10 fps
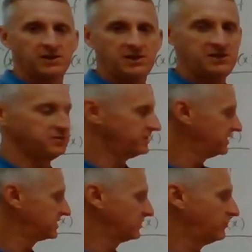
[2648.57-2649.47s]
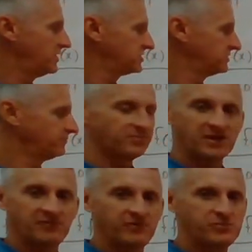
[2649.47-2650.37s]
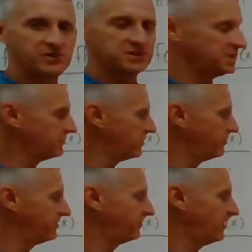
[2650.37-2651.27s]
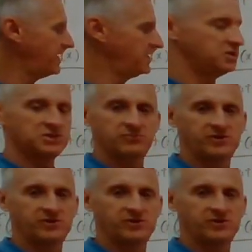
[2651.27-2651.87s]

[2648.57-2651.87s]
here in this equation. If we put a 0 in for h,